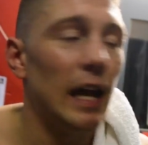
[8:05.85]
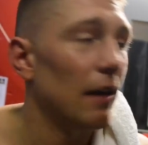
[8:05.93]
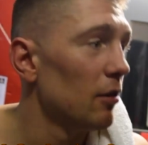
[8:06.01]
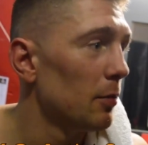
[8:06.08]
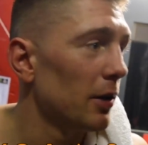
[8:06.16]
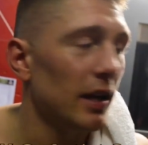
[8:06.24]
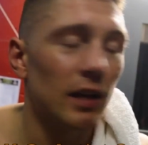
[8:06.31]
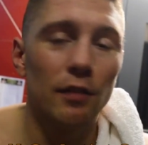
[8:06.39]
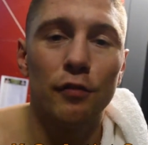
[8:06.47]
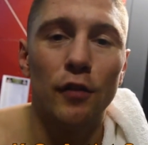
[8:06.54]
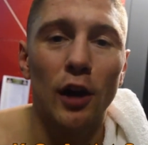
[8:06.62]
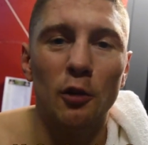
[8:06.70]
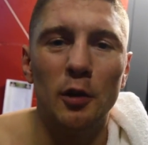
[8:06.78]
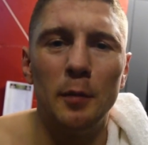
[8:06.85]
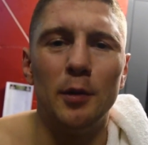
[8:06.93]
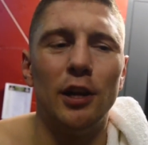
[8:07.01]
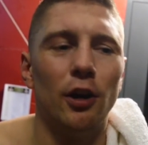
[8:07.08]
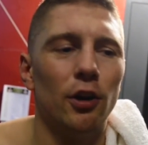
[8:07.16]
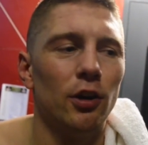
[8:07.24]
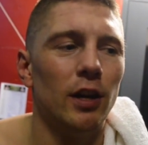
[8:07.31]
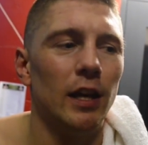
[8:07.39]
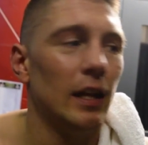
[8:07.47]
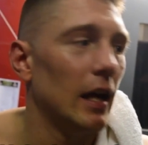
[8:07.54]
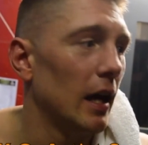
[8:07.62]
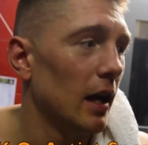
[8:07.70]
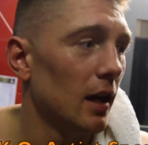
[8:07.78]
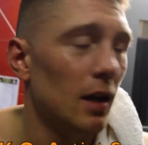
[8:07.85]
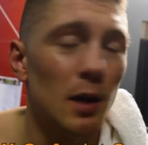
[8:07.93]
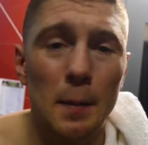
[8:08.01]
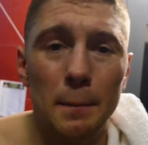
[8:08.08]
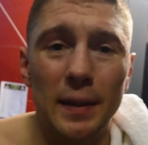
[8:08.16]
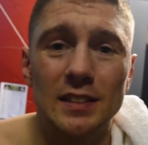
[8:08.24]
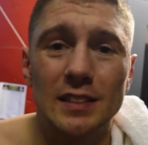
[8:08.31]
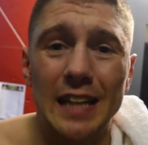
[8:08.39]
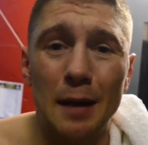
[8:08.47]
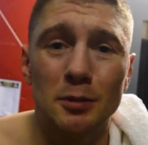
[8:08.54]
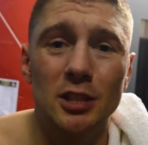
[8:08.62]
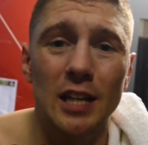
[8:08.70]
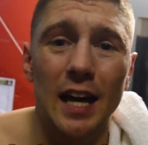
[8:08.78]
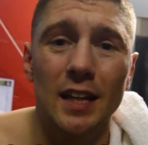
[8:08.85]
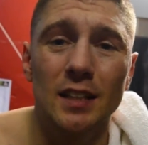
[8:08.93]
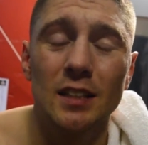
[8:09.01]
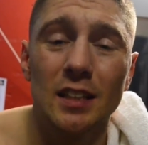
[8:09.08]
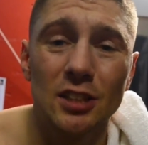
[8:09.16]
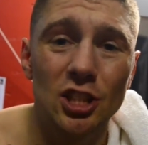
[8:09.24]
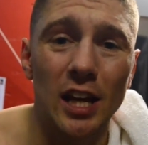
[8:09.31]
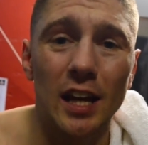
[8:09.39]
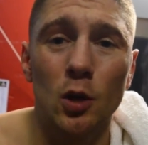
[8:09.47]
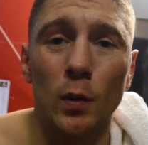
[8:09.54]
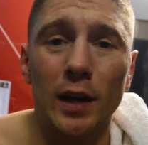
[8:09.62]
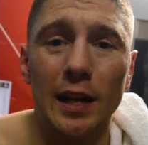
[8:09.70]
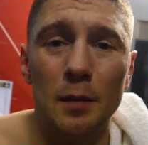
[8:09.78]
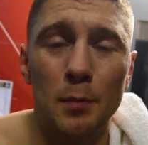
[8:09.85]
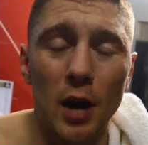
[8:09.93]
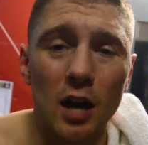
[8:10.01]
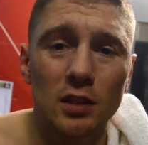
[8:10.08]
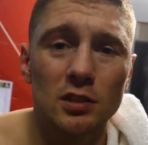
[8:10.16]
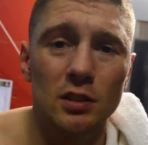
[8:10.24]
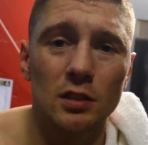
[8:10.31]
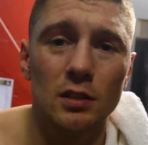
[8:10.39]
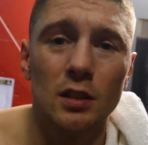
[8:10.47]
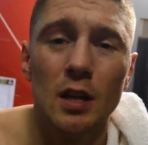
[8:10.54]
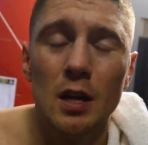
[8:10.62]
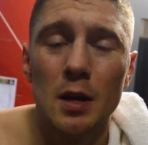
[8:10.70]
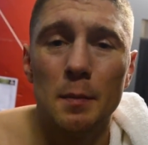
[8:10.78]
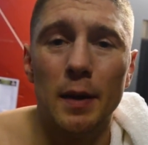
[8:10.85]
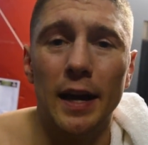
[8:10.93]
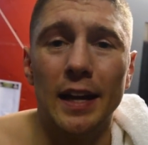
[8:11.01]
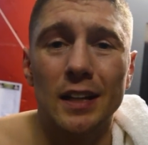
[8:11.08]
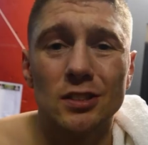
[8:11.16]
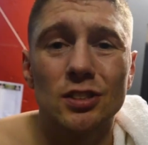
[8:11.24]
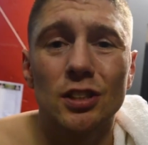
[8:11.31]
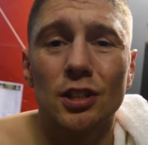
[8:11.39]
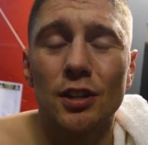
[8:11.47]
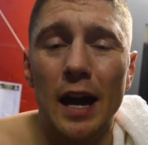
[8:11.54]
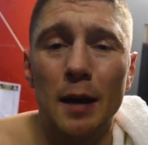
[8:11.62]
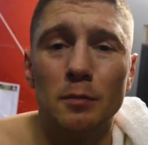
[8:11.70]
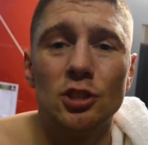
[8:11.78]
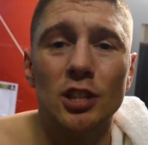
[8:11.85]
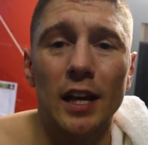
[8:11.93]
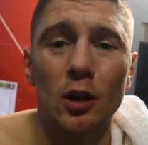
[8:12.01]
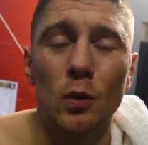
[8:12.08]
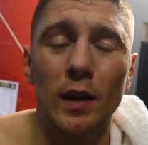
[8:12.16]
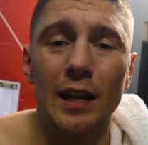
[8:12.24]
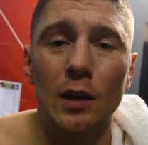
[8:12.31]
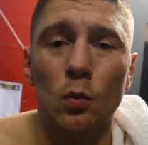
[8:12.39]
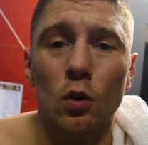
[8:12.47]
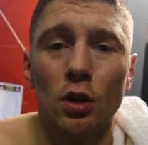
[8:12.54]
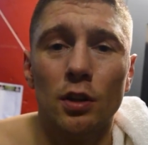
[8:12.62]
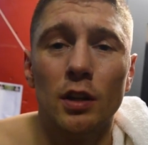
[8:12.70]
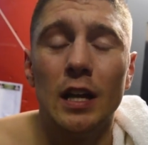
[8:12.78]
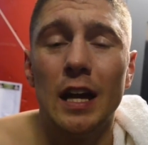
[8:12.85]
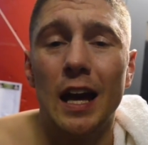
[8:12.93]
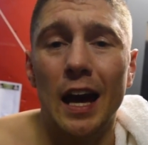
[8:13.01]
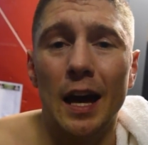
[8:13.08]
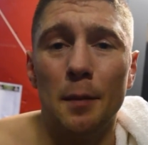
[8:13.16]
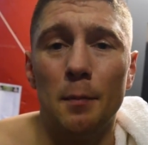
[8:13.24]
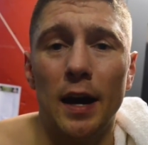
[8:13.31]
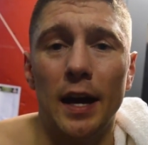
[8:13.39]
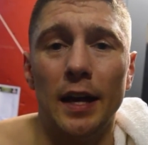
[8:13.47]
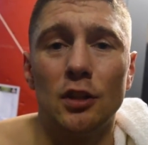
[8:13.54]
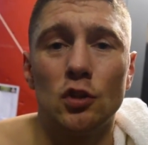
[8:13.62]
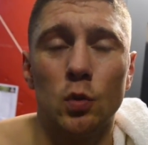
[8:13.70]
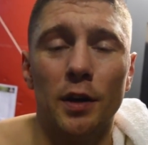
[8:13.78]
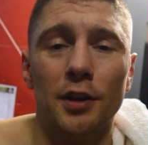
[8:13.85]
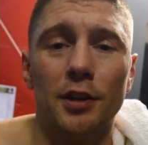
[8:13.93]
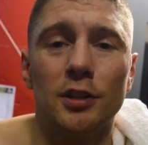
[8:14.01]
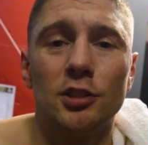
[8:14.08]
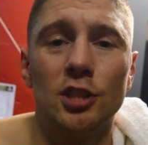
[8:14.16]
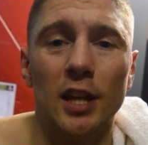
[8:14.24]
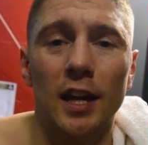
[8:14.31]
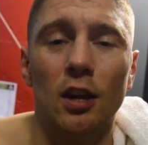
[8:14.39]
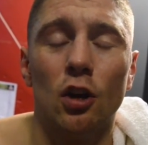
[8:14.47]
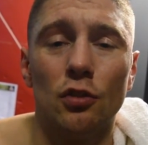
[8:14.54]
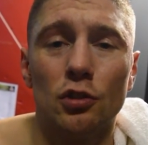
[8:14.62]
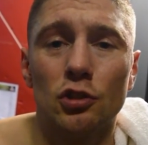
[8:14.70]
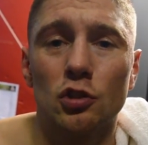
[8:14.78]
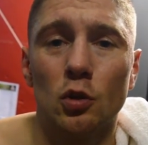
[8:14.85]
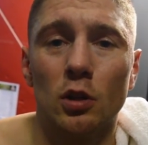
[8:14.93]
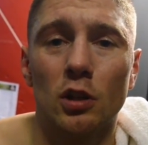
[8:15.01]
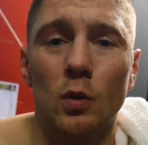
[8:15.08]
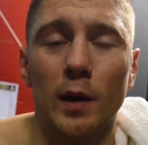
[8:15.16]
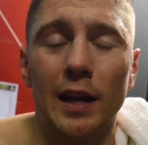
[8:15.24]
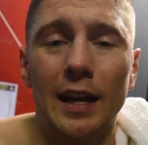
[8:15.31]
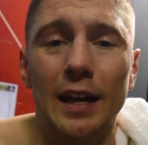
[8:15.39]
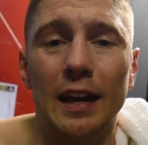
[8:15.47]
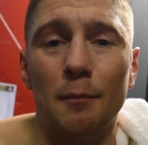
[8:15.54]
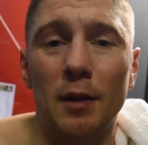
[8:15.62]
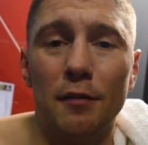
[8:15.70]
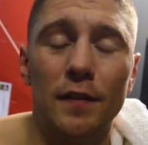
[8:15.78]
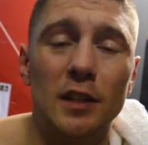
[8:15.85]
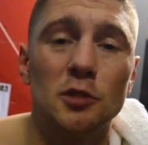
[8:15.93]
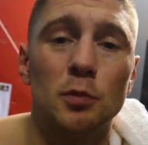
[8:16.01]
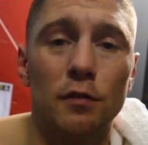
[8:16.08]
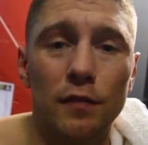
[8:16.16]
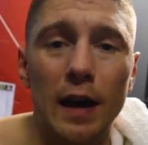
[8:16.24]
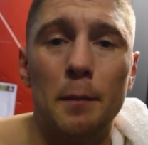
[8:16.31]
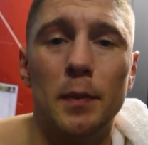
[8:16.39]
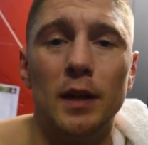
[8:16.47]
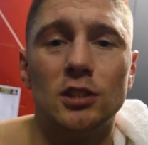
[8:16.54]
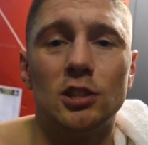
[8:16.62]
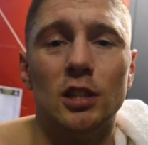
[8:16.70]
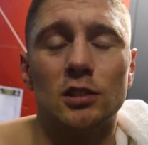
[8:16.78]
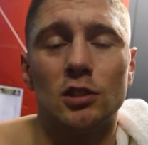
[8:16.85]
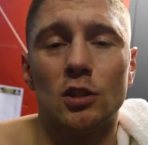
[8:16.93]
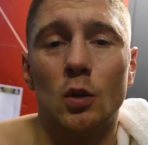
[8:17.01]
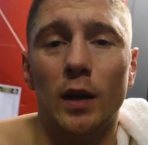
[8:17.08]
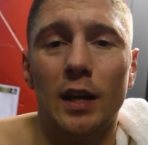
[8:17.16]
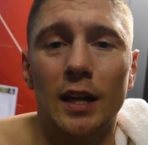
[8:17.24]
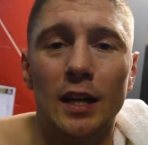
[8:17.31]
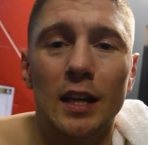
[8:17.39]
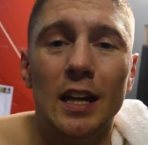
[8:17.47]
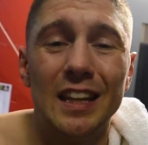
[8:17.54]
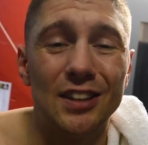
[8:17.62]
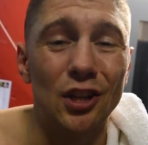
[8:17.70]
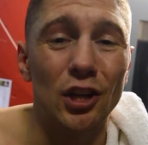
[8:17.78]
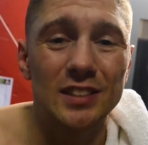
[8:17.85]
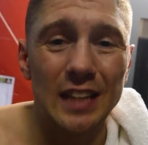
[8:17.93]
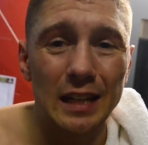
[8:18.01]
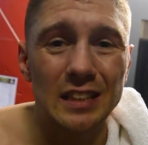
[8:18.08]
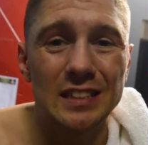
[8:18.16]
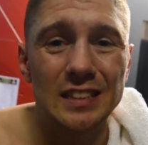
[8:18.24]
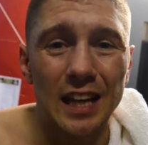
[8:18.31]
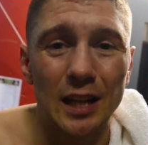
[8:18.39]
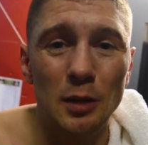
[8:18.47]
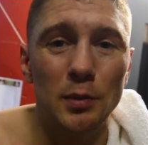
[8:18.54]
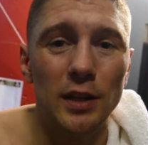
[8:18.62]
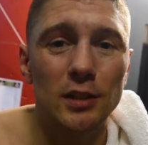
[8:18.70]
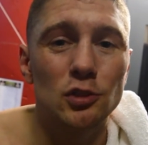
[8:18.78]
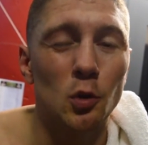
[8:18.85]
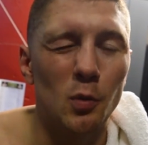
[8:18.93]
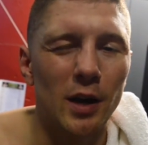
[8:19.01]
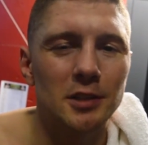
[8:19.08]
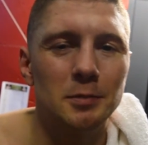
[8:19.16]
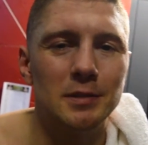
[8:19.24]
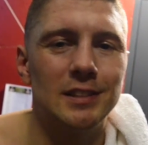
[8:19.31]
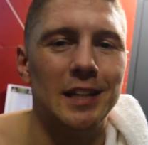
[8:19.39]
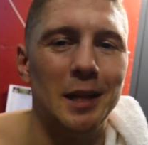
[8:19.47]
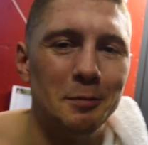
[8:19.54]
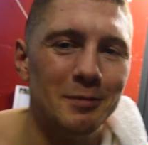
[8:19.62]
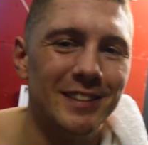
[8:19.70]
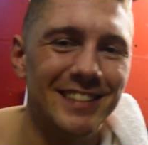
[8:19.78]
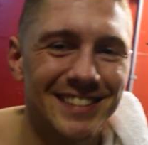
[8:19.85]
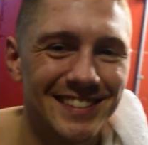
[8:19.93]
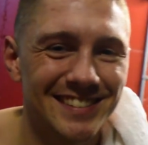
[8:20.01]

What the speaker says: Everybody can follow me now, and my Snapchat, J Quigley Boxing, my Instagram, J Quigley 1, and my Twitter, J_Quigley, and my Facebook fan page, Jason Quigley. Now it's time to celebrate, so watch me celebrate.